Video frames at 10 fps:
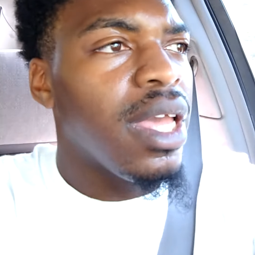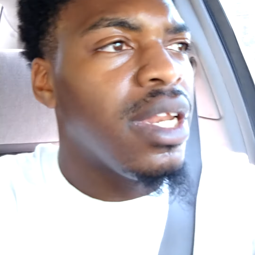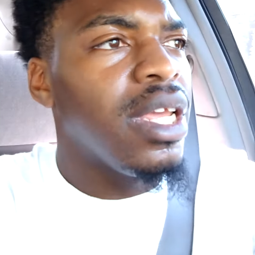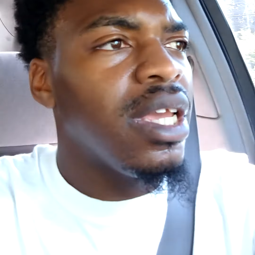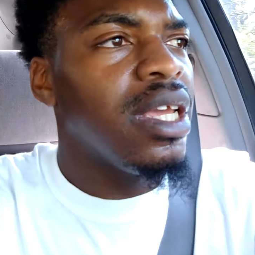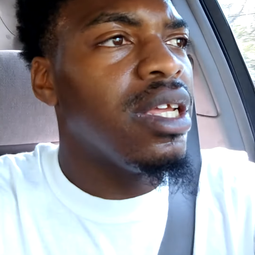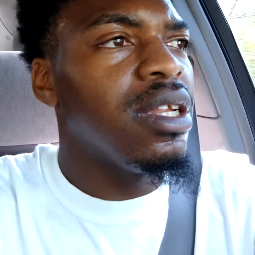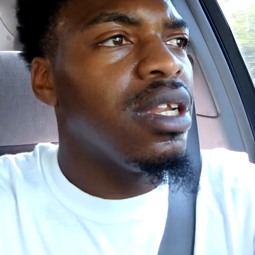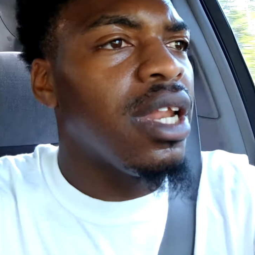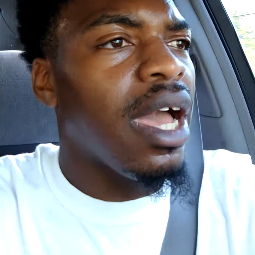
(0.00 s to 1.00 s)
And
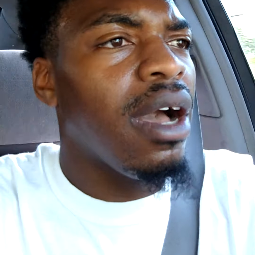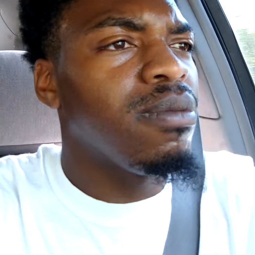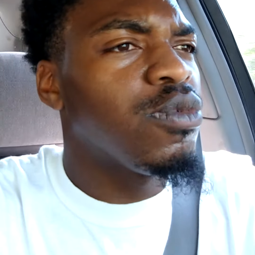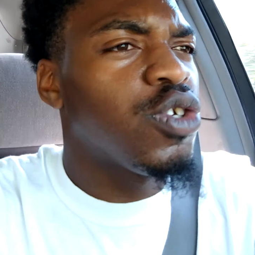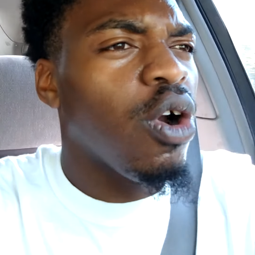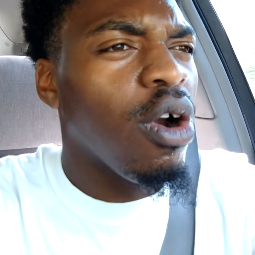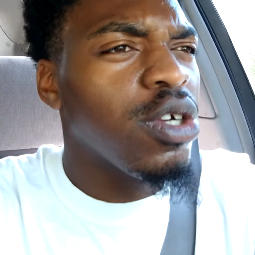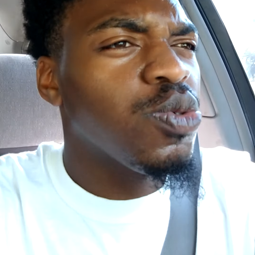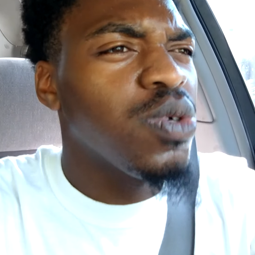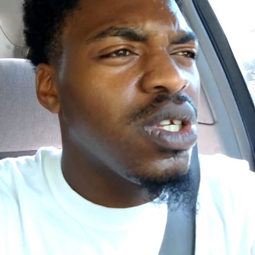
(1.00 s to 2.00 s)
then now I'm
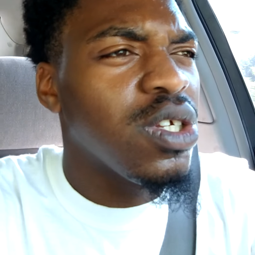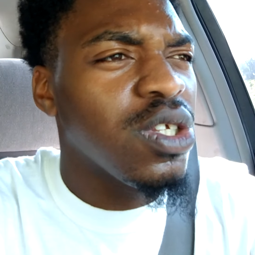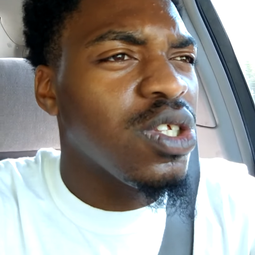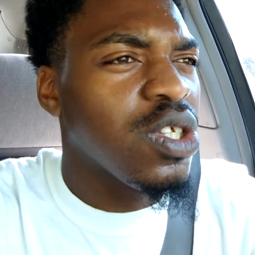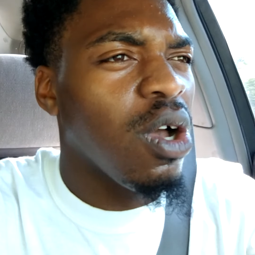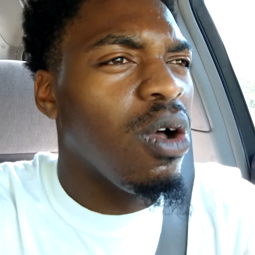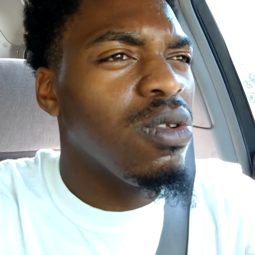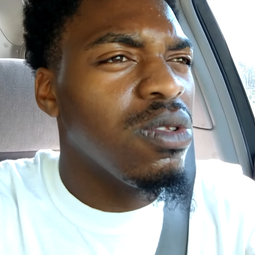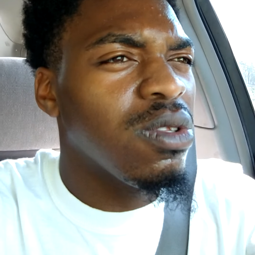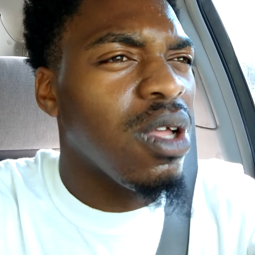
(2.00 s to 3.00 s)
charged with
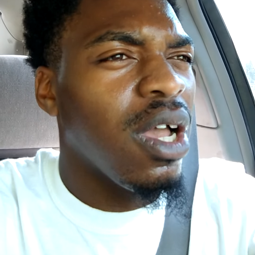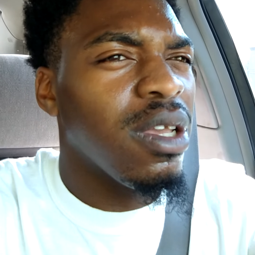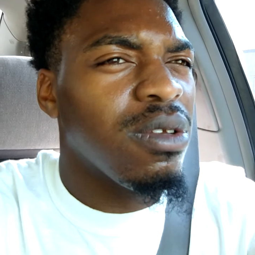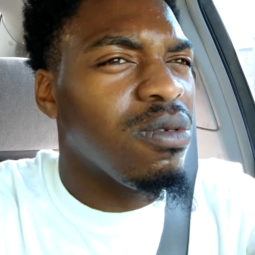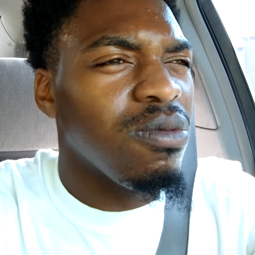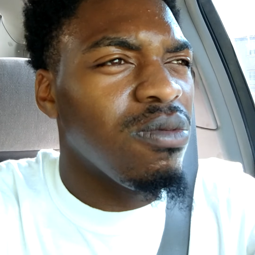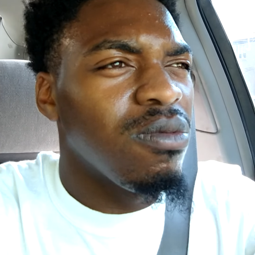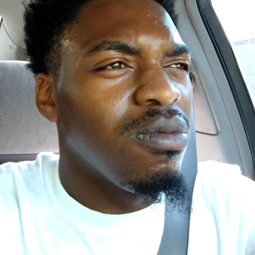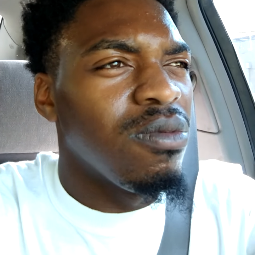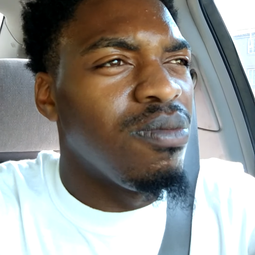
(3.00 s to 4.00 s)
assault and like
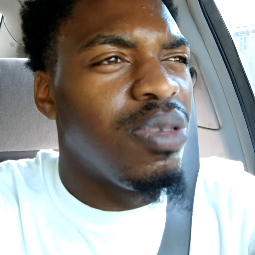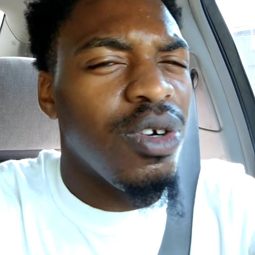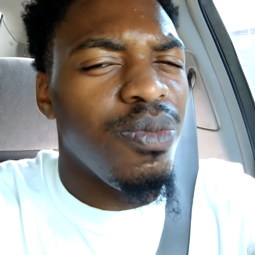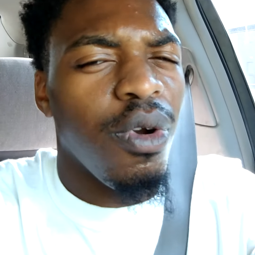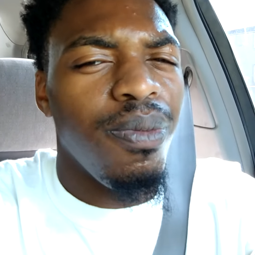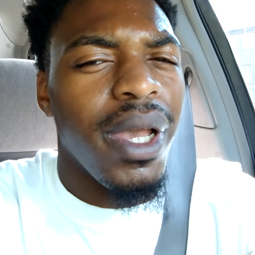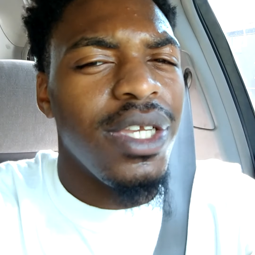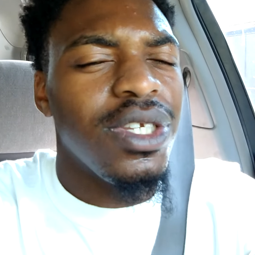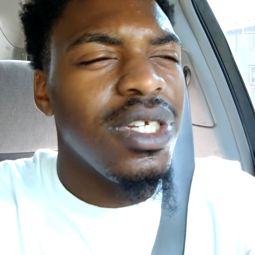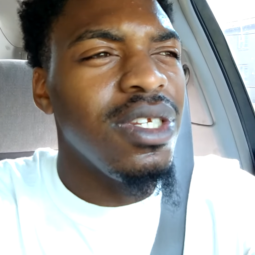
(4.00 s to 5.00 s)
put on
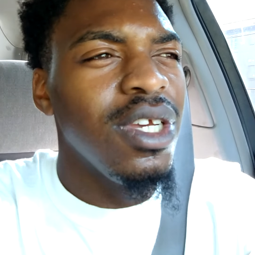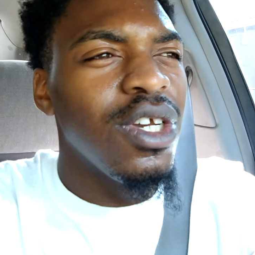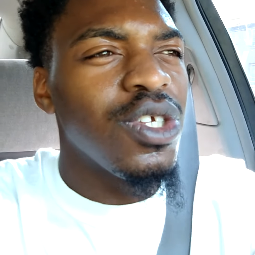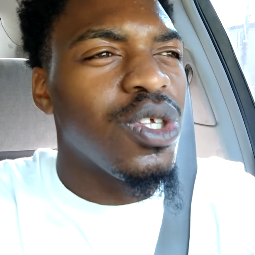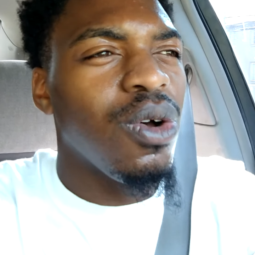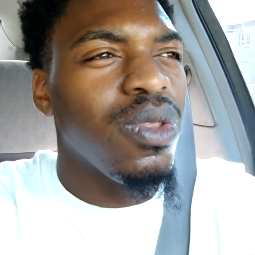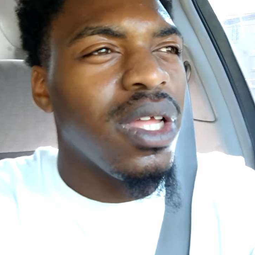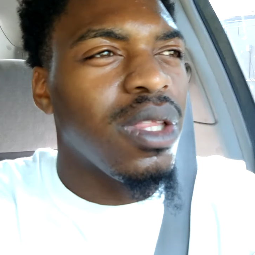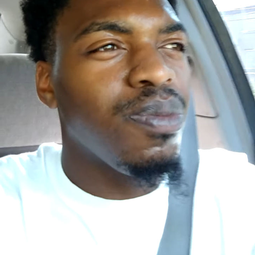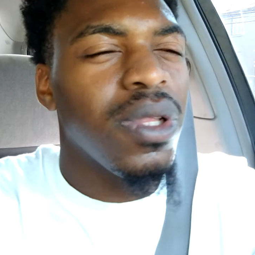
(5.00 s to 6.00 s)
probation so
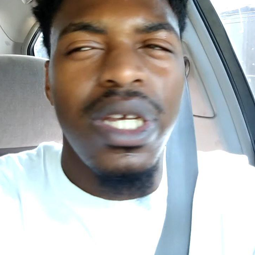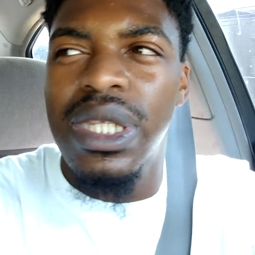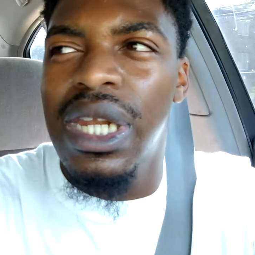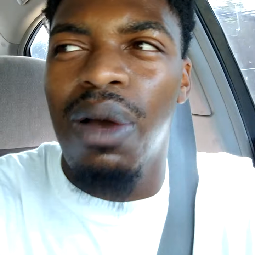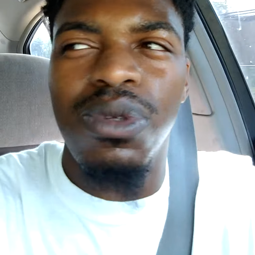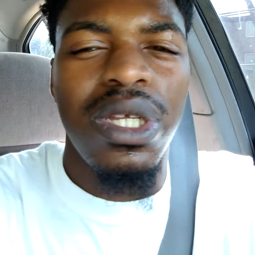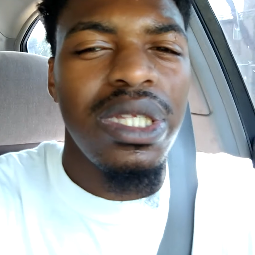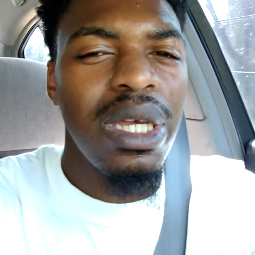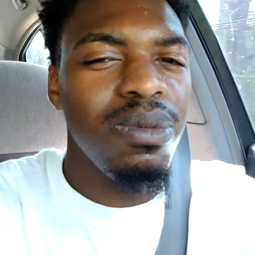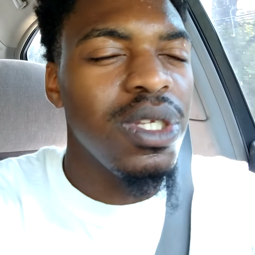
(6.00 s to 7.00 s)
that the place that I was
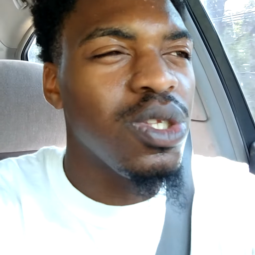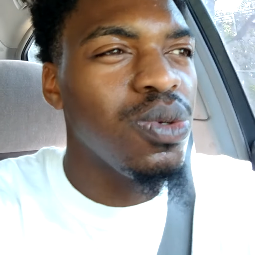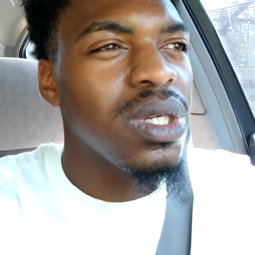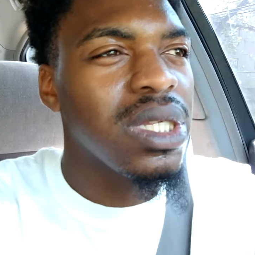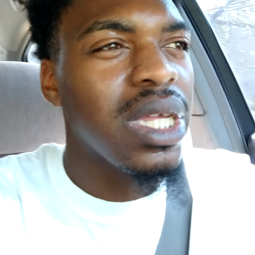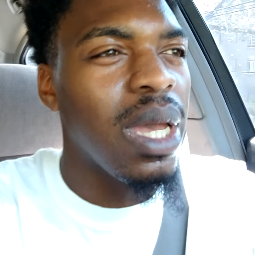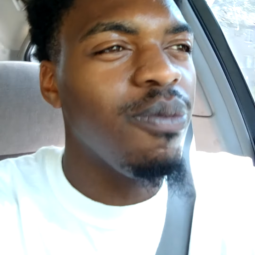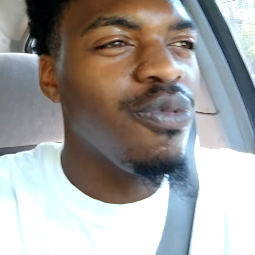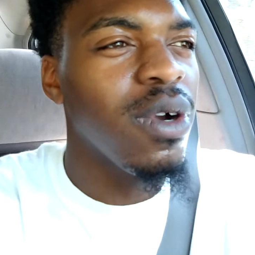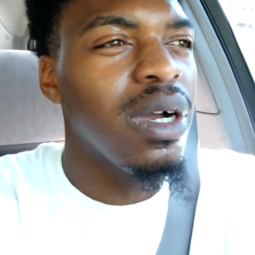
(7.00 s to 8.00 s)
attempting to
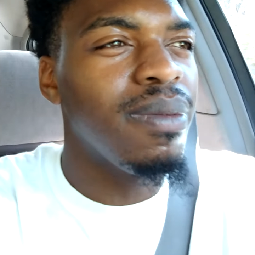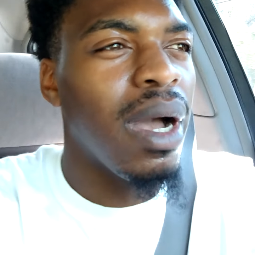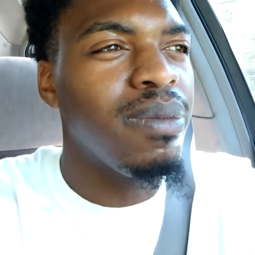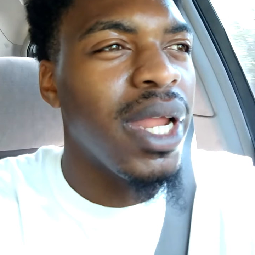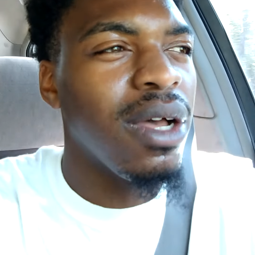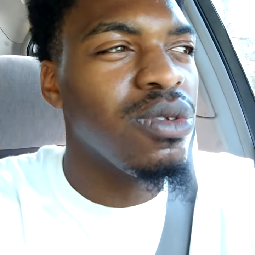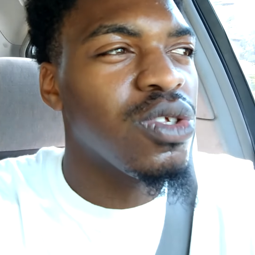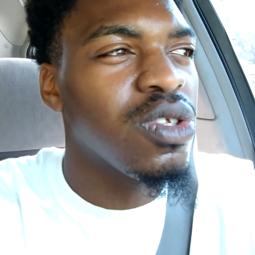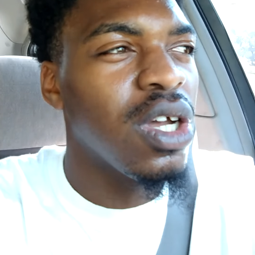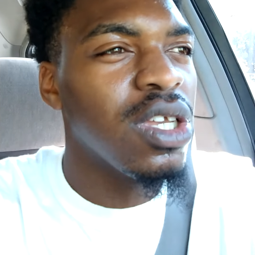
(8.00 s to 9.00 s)
escape from, I'm now
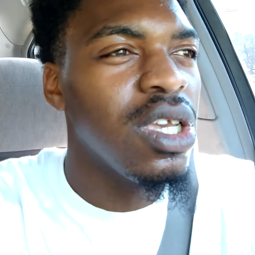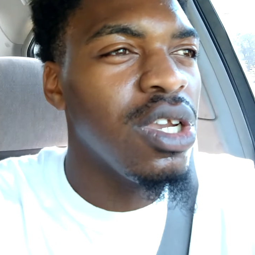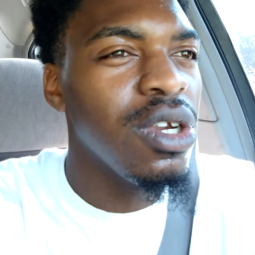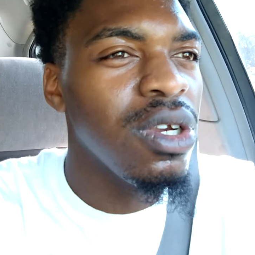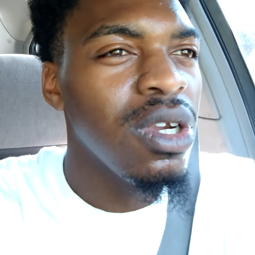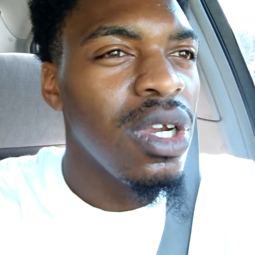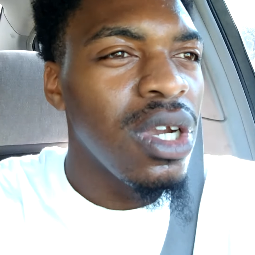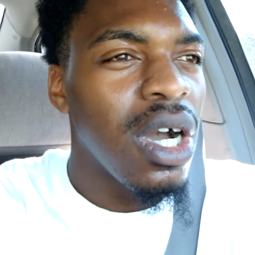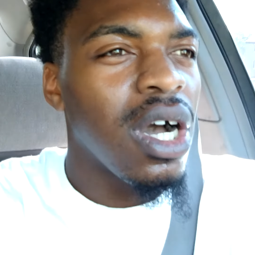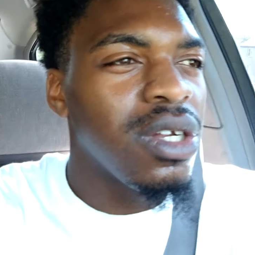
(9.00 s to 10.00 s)
stuck here
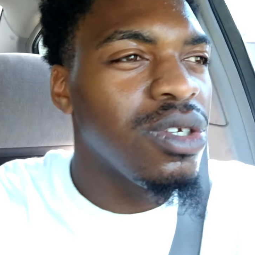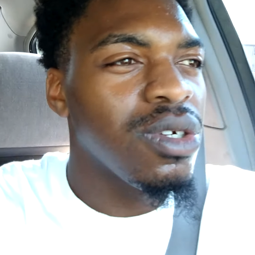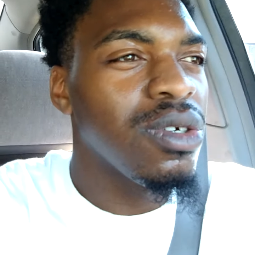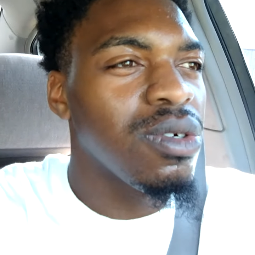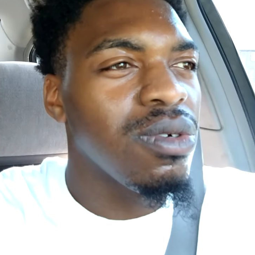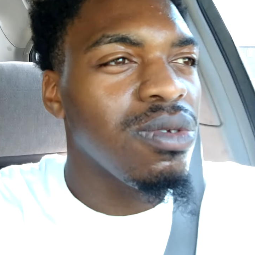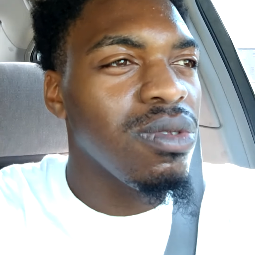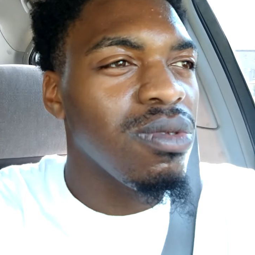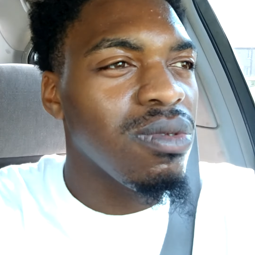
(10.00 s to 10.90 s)
under